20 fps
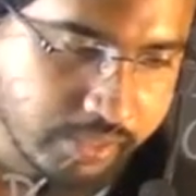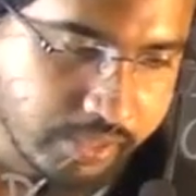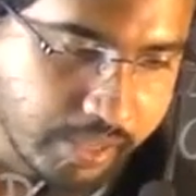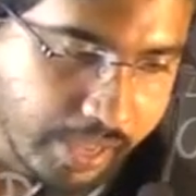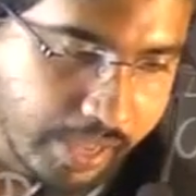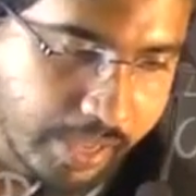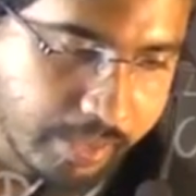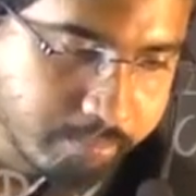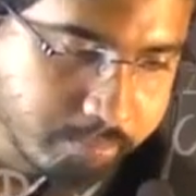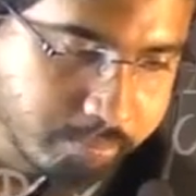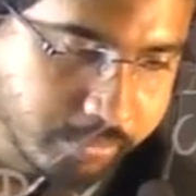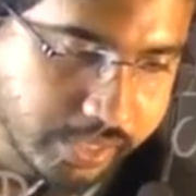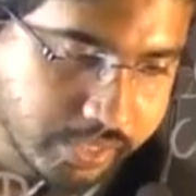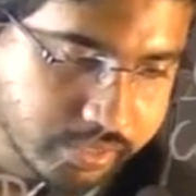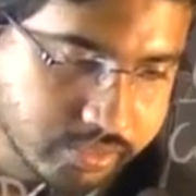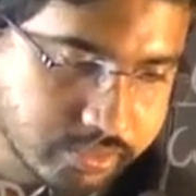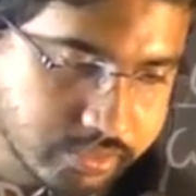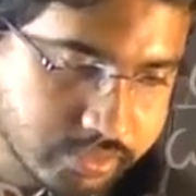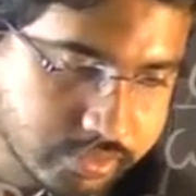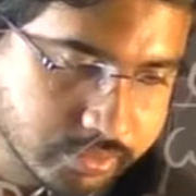
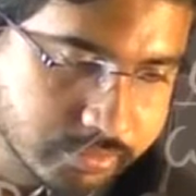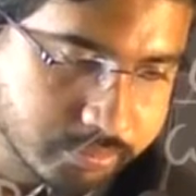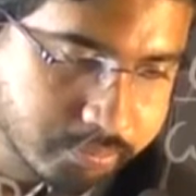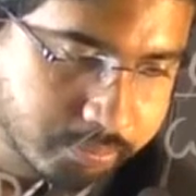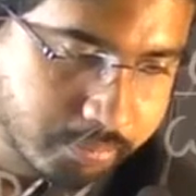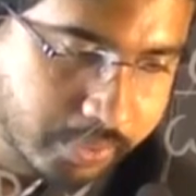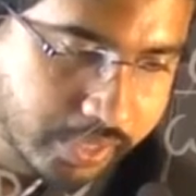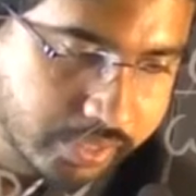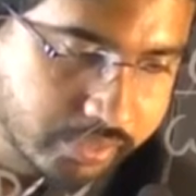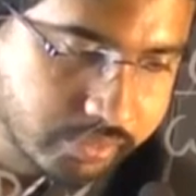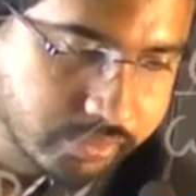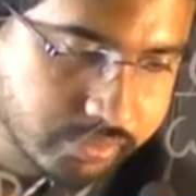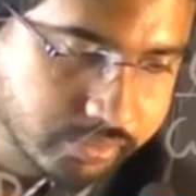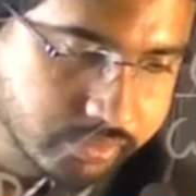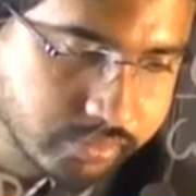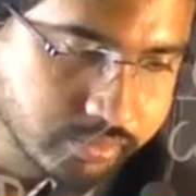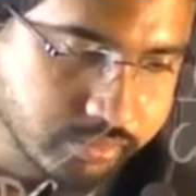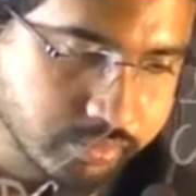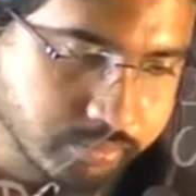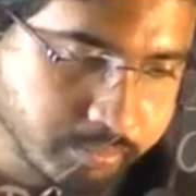amperes per
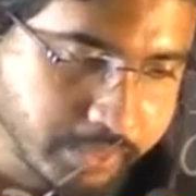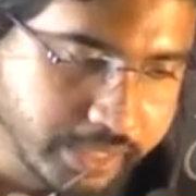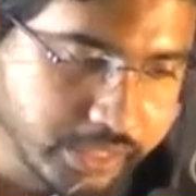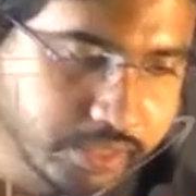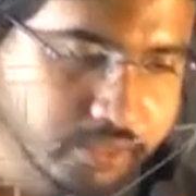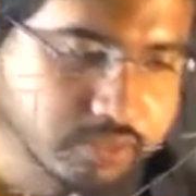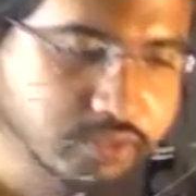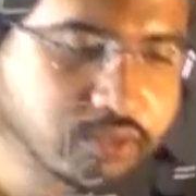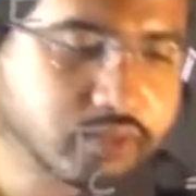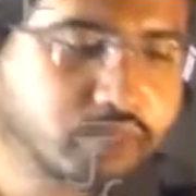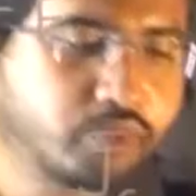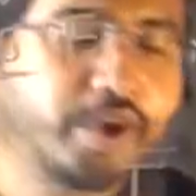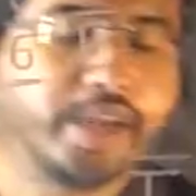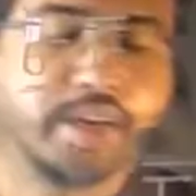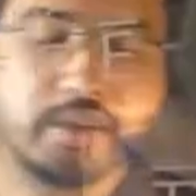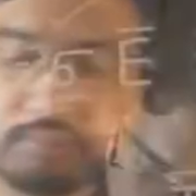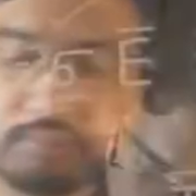meter square.